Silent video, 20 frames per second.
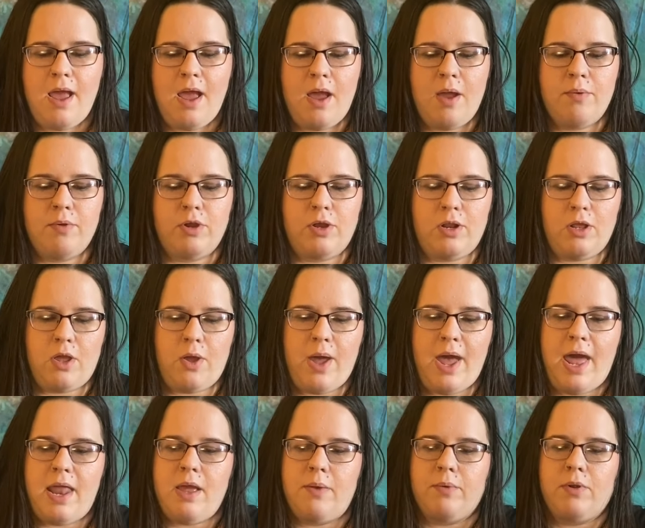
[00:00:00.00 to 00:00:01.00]
and we're gonna go
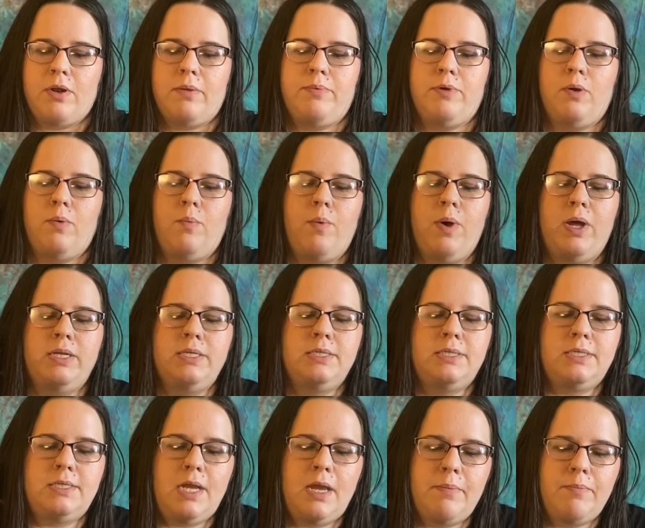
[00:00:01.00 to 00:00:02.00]
ahead and we're gonna put 1
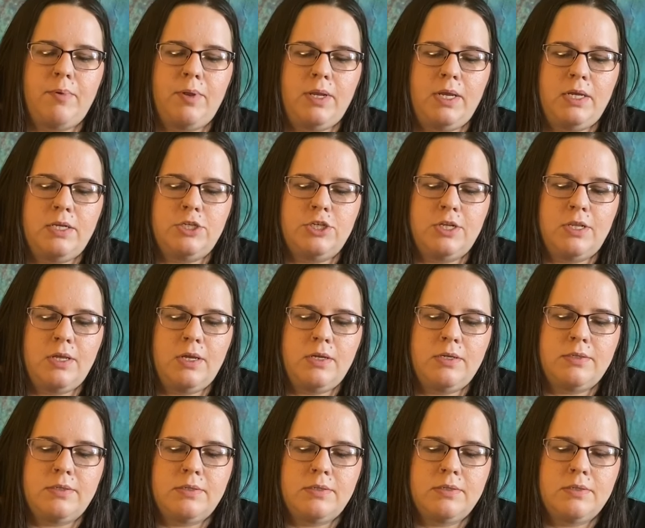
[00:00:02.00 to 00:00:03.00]
stamp on each of
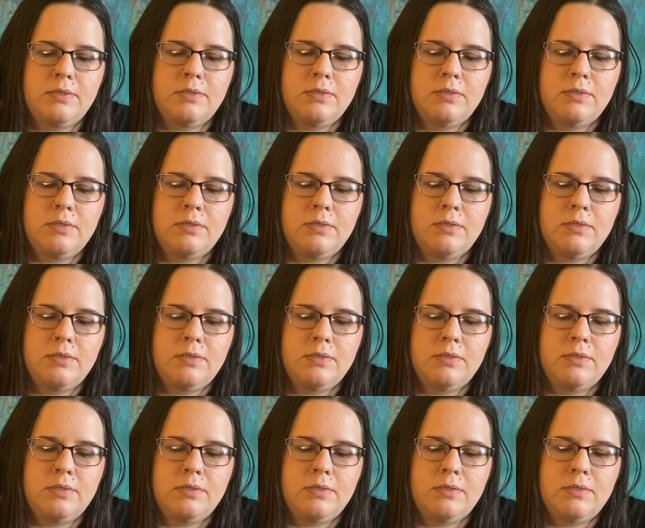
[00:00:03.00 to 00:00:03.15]
these.